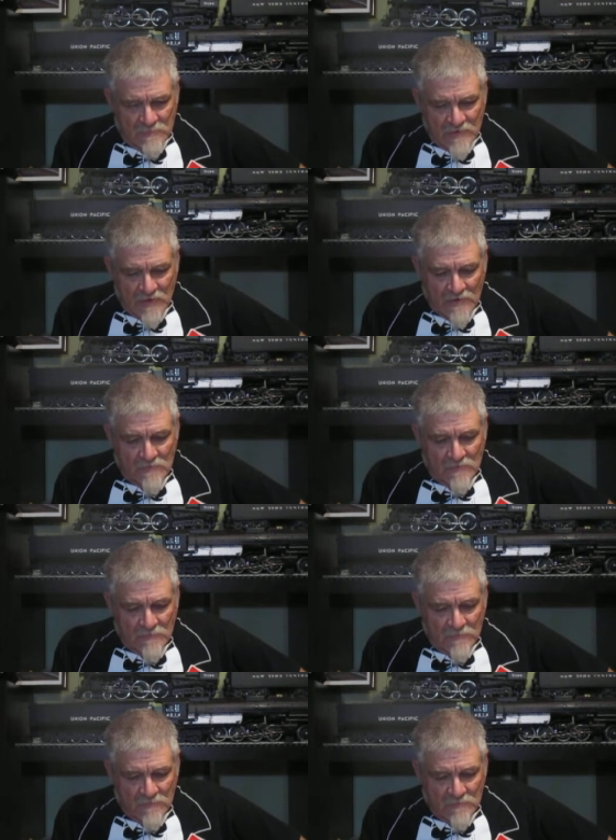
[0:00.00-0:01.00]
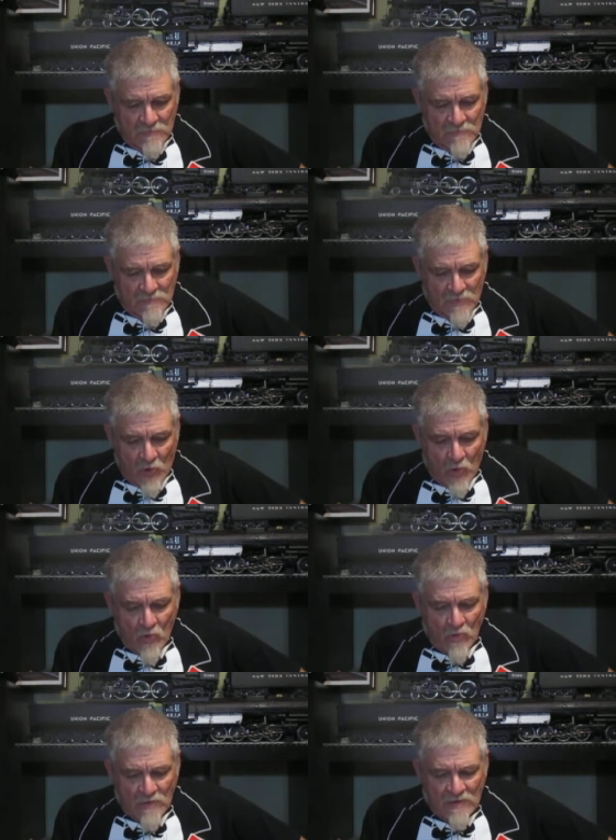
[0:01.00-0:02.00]
Caleb,
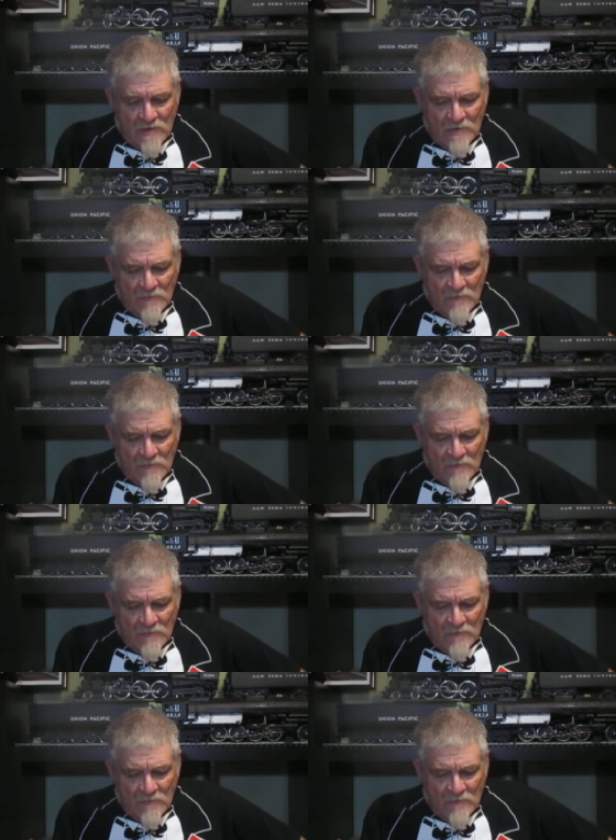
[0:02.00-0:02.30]
wholly